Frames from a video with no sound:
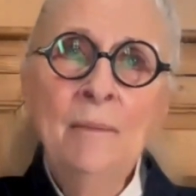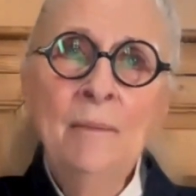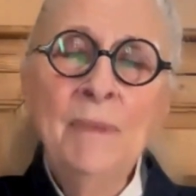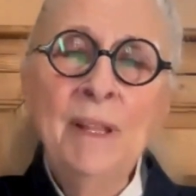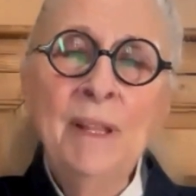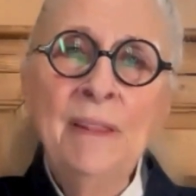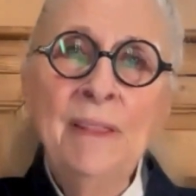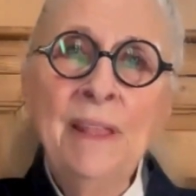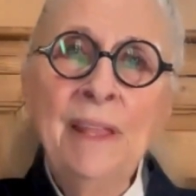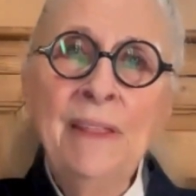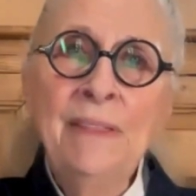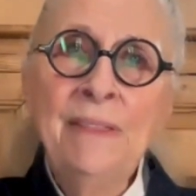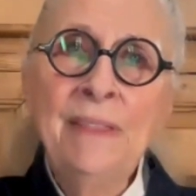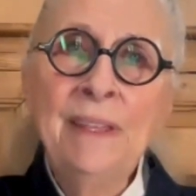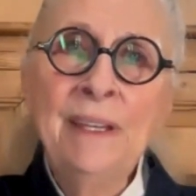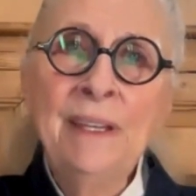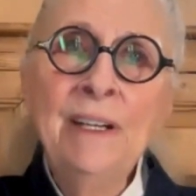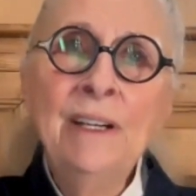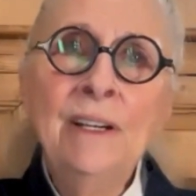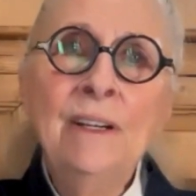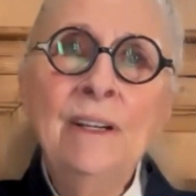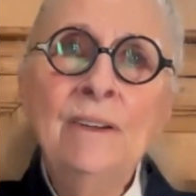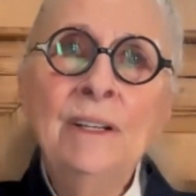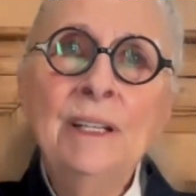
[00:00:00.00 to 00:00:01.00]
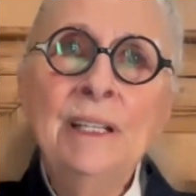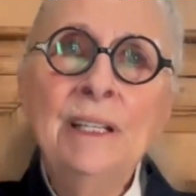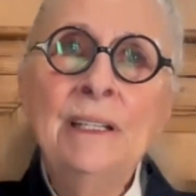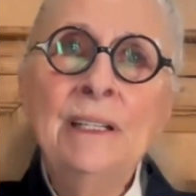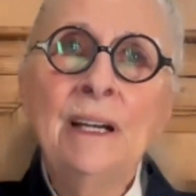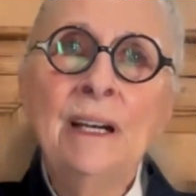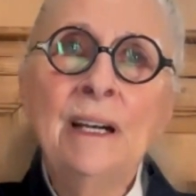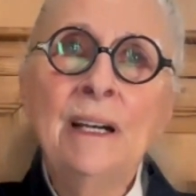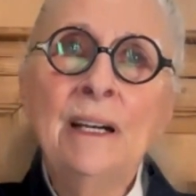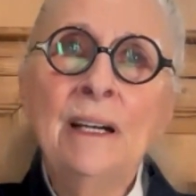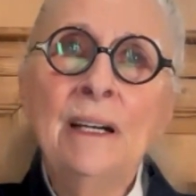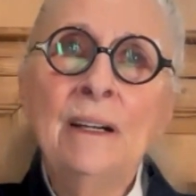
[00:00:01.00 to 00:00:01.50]
that there
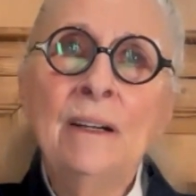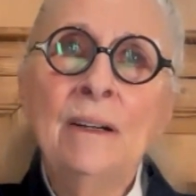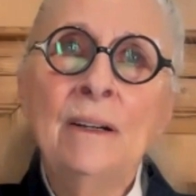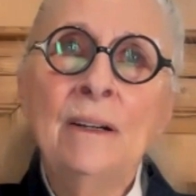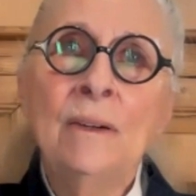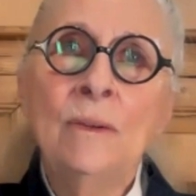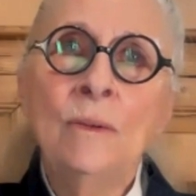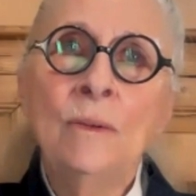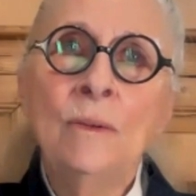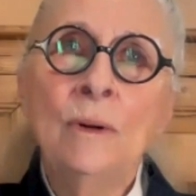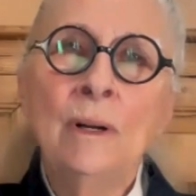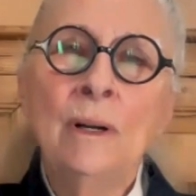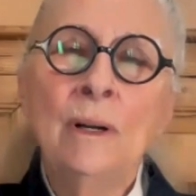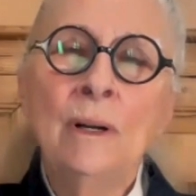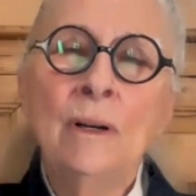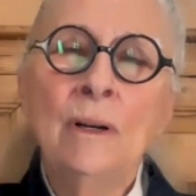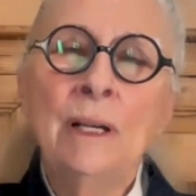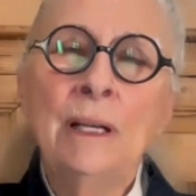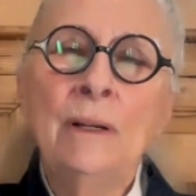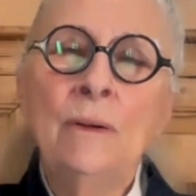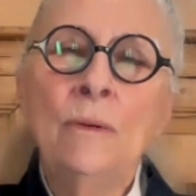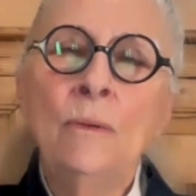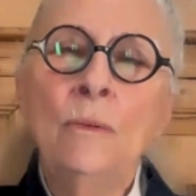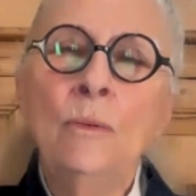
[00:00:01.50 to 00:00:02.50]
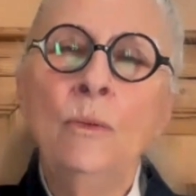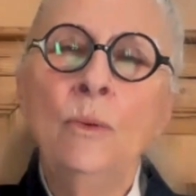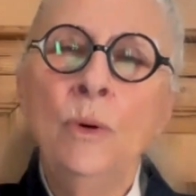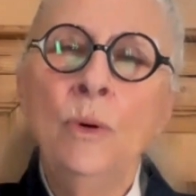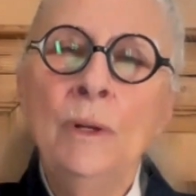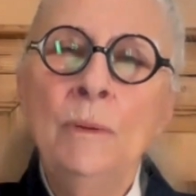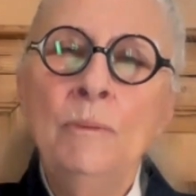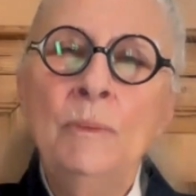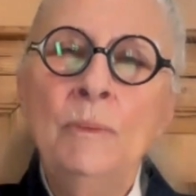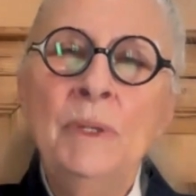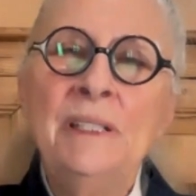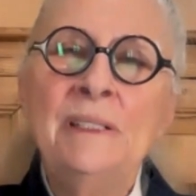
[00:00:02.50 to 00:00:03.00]

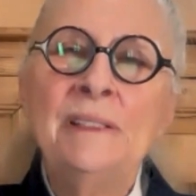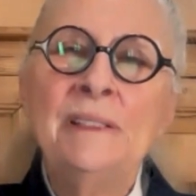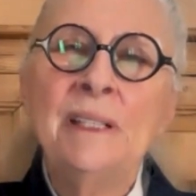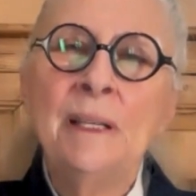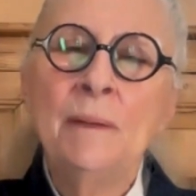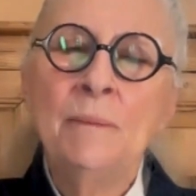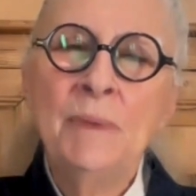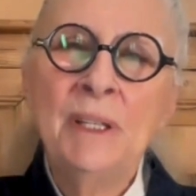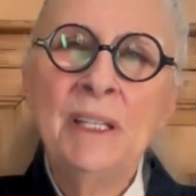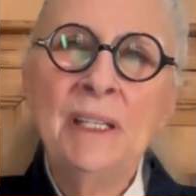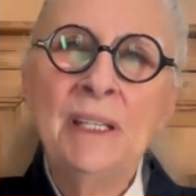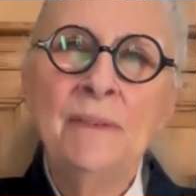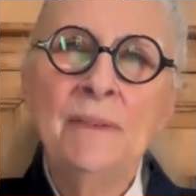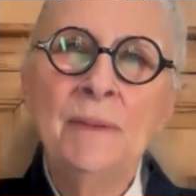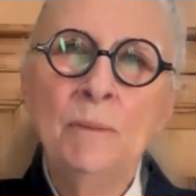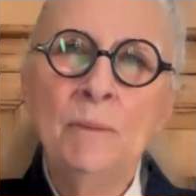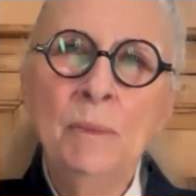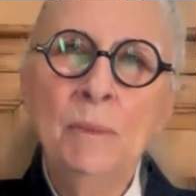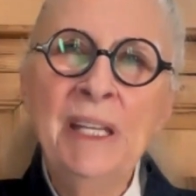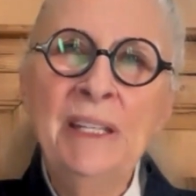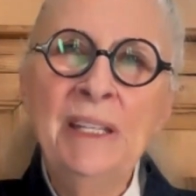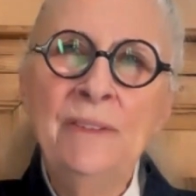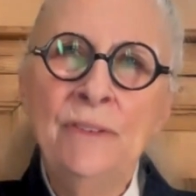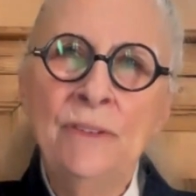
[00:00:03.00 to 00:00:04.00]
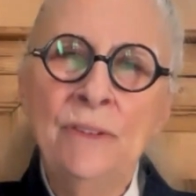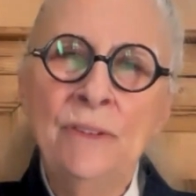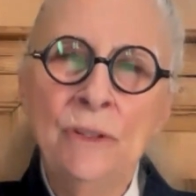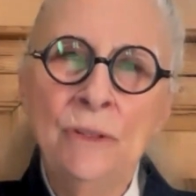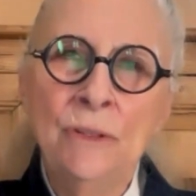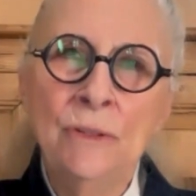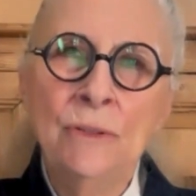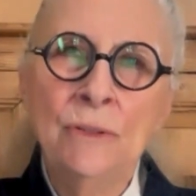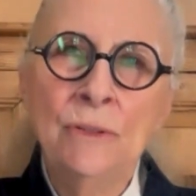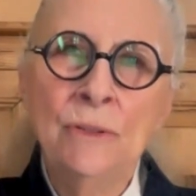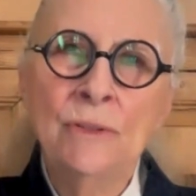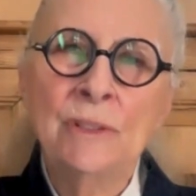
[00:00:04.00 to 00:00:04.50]
would be something of immense
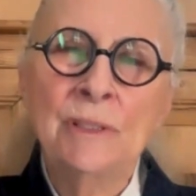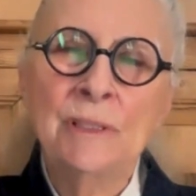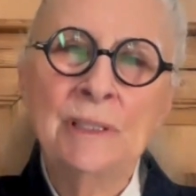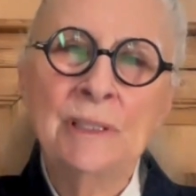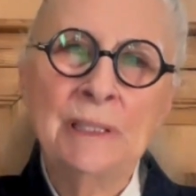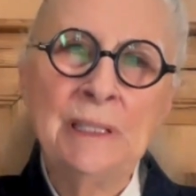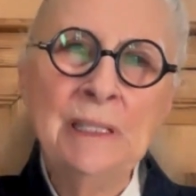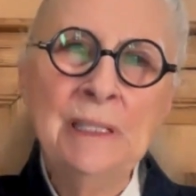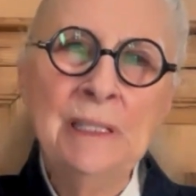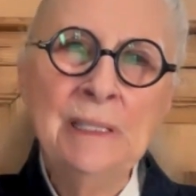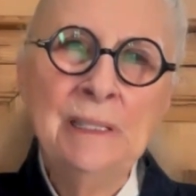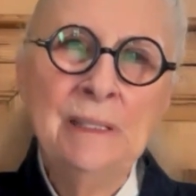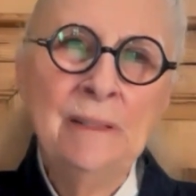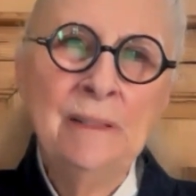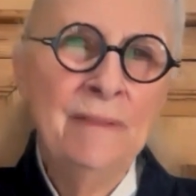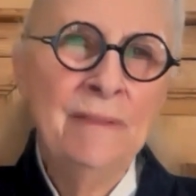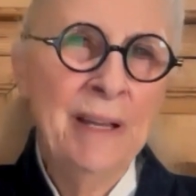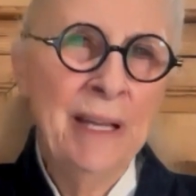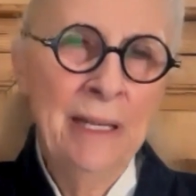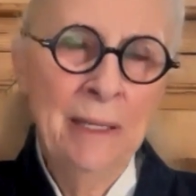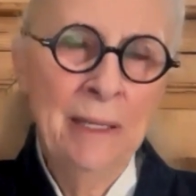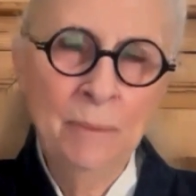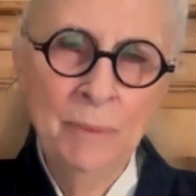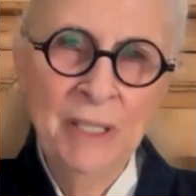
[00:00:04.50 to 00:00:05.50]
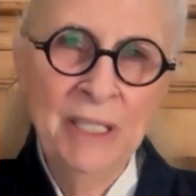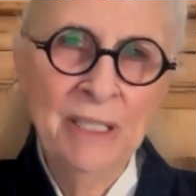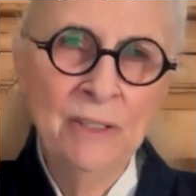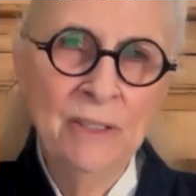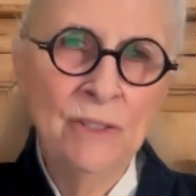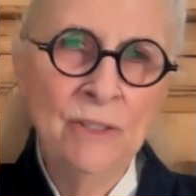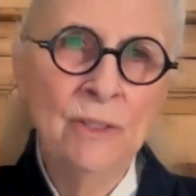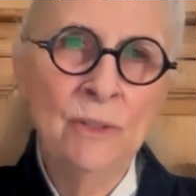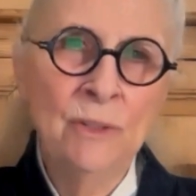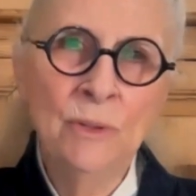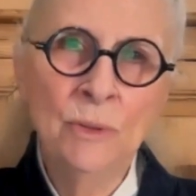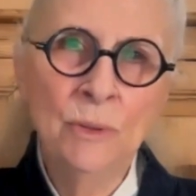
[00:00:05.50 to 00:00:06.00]
use in developing a
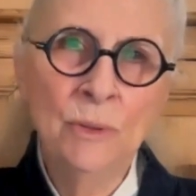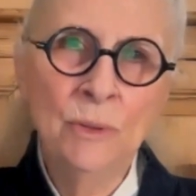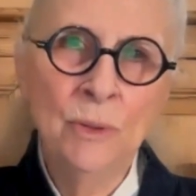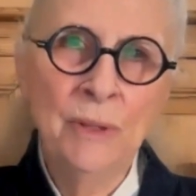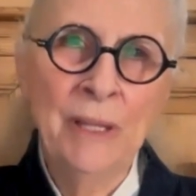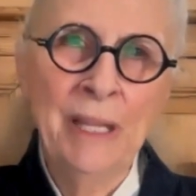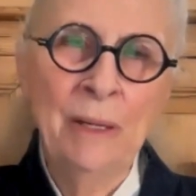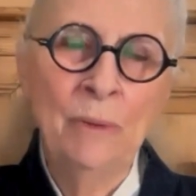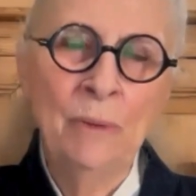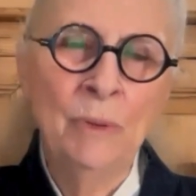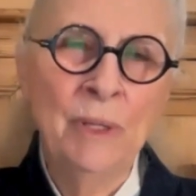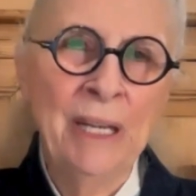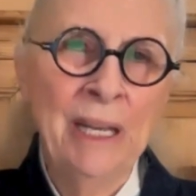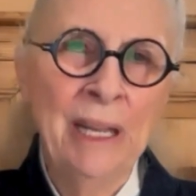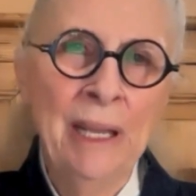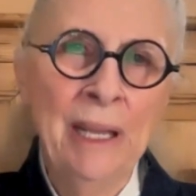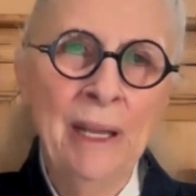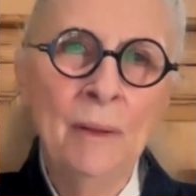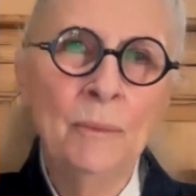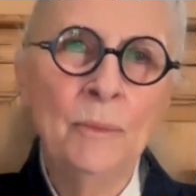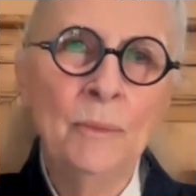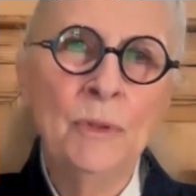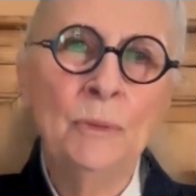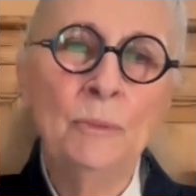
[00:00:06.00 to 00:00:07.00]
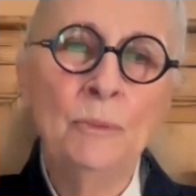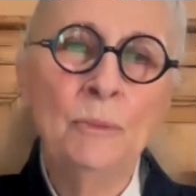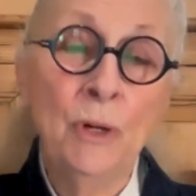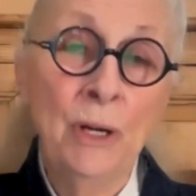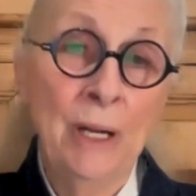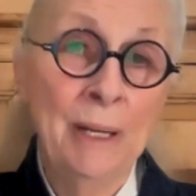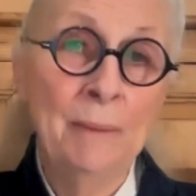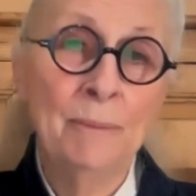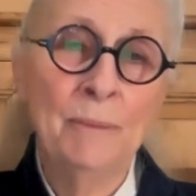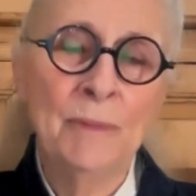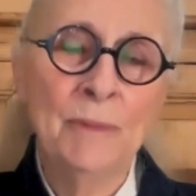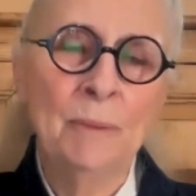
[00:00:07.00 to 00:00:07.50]
tool that would help to
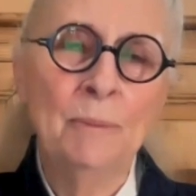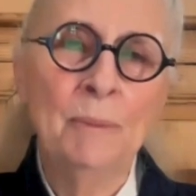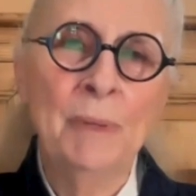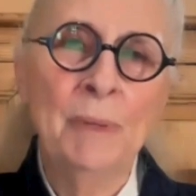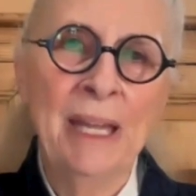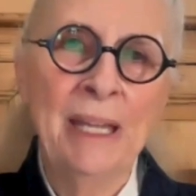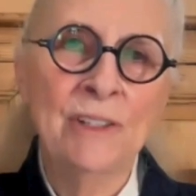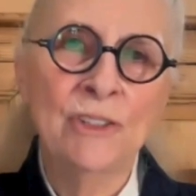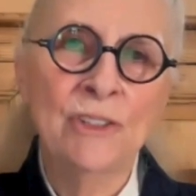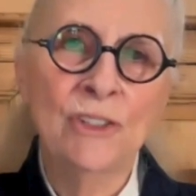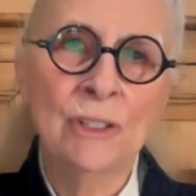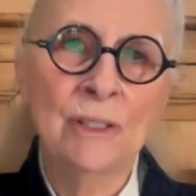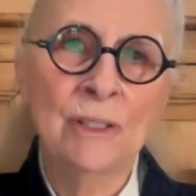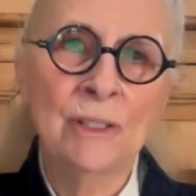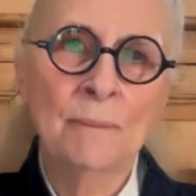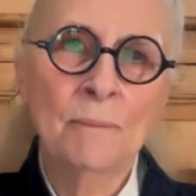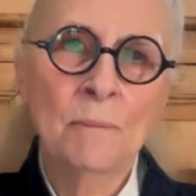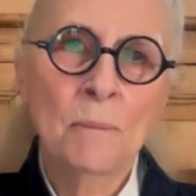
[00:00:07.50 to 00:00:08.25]
prime compassion,